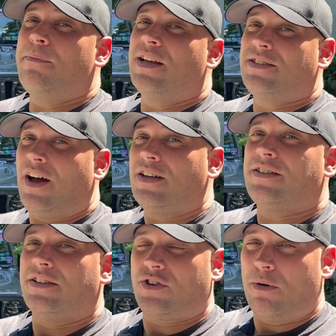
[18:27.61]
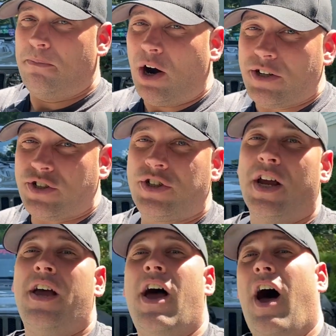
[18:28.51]
That's us, that's our merch.
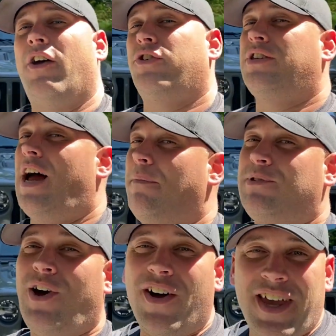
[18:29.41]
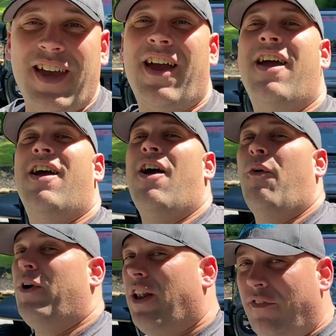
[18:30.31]
I'll stop talking.
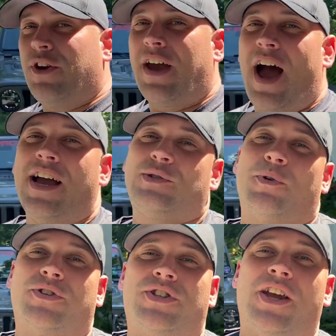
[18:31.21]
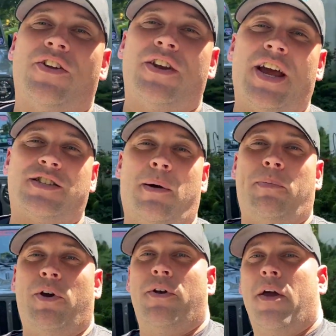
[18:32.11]
We love you guys. We'll see you on the next
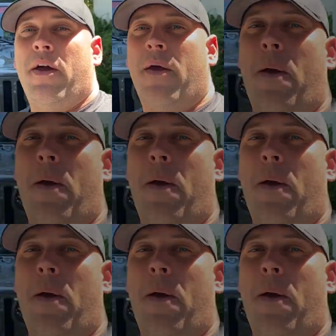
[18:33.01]
upload.